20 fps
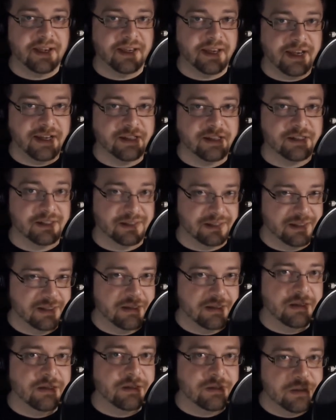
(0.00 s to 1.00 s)
and it's
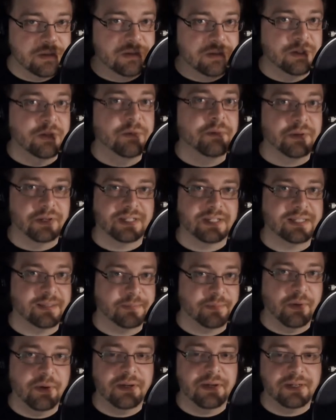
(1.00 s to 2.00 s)
super
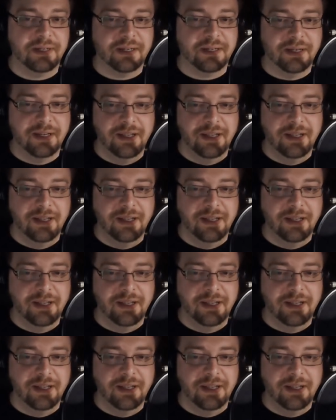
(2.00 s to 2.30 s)
disappointing.